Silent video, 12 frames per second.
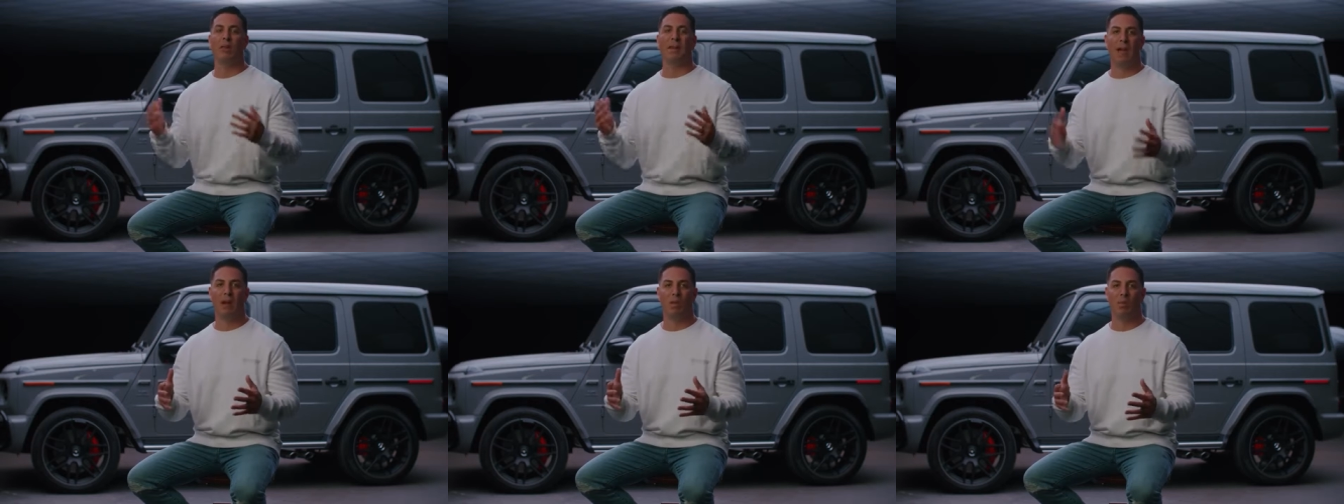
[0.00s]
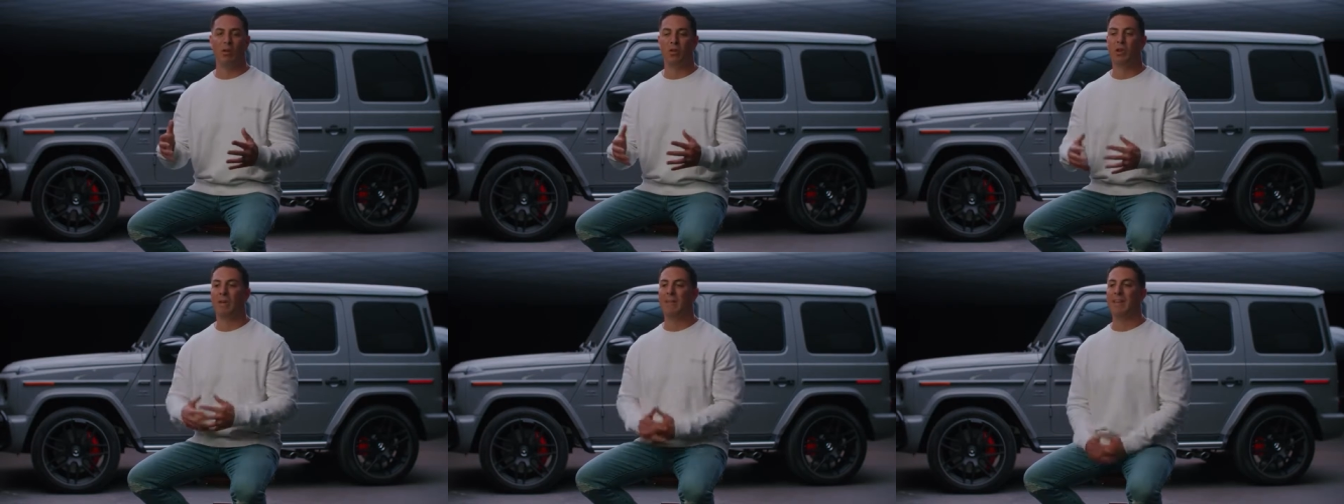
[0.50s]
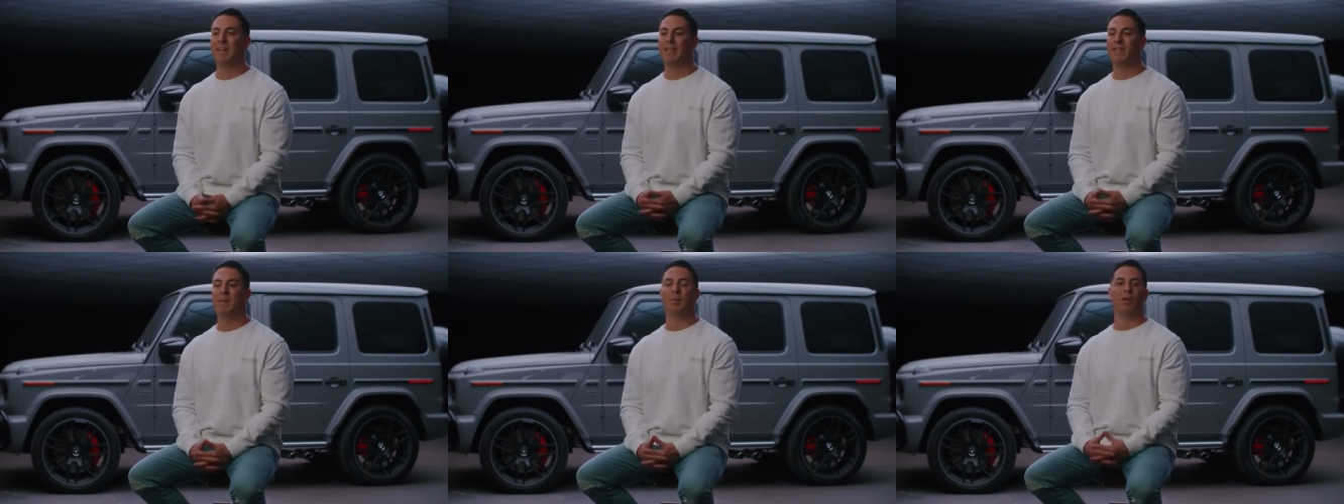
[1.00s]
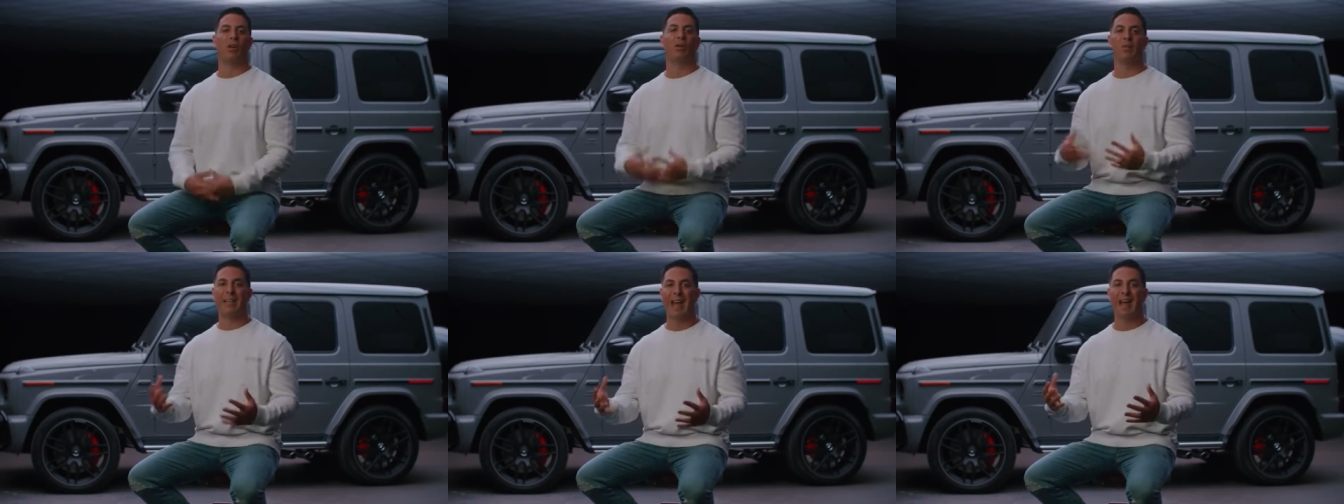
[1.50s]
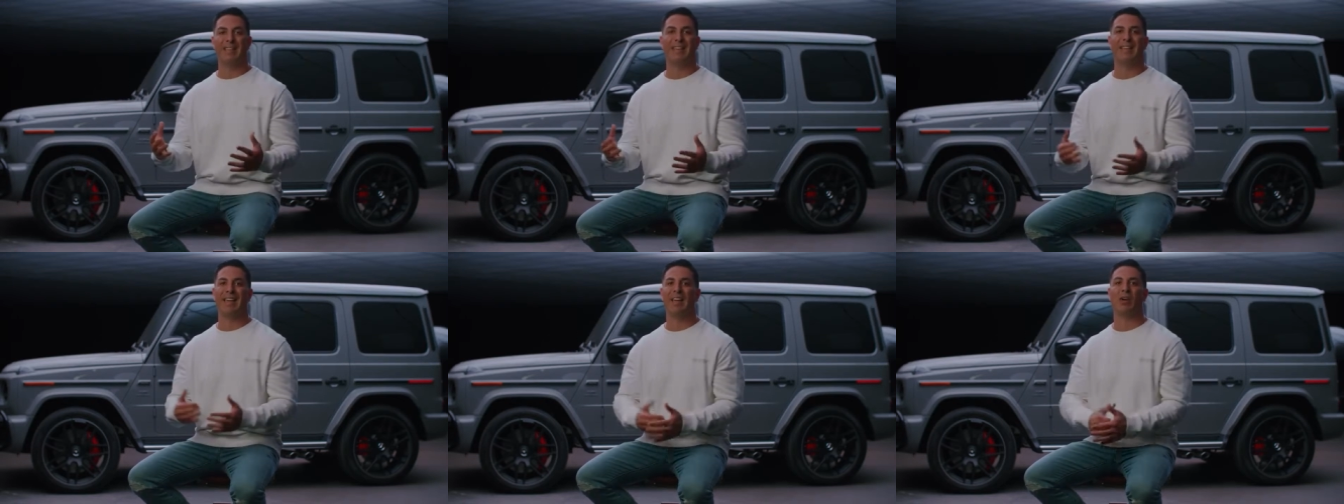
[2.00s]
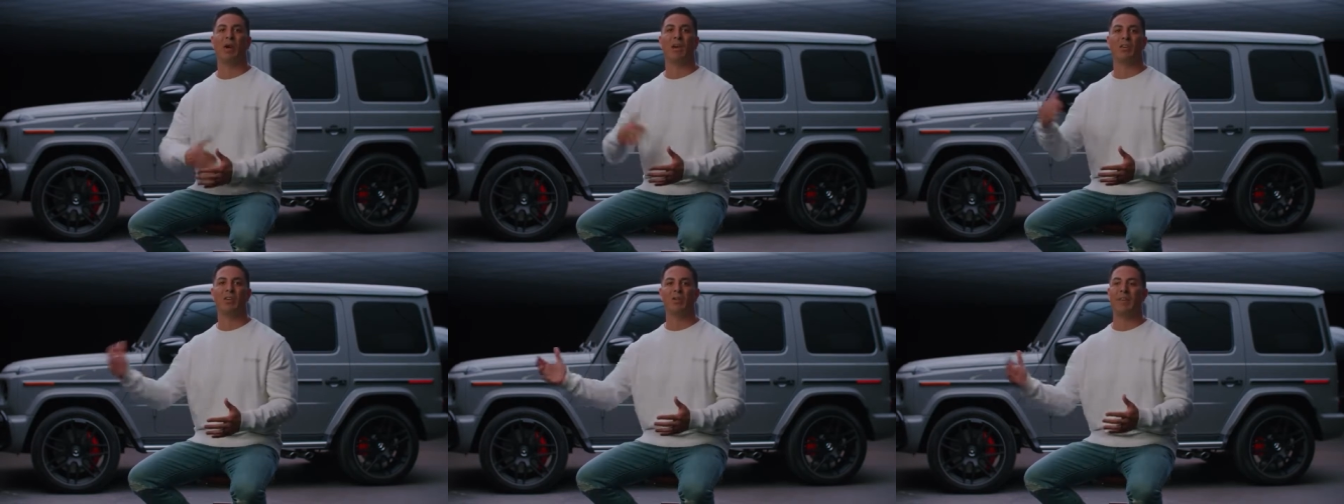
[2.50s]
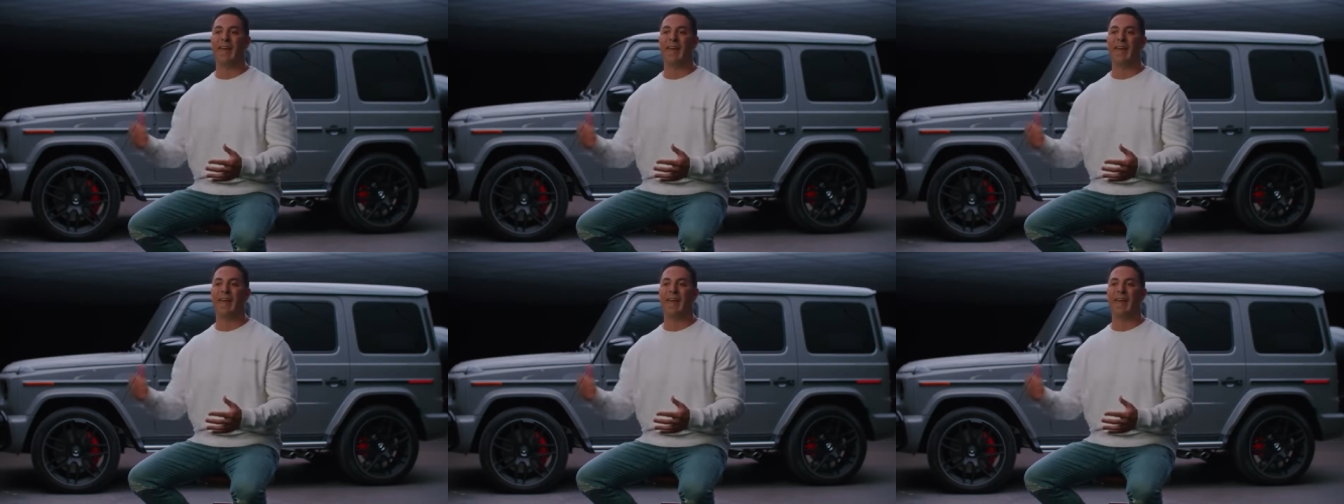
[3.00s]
accountable. You have to give them their own tasks that they can go out and do.